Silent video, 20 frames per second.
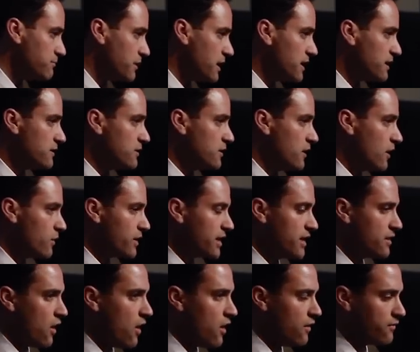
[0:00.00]
But,
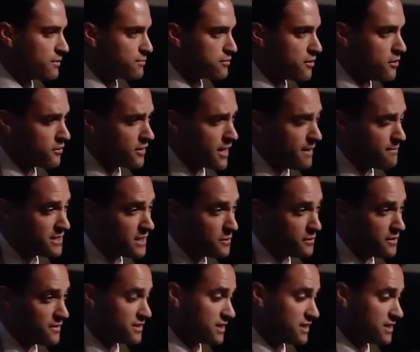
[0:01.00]
in all the programs that we've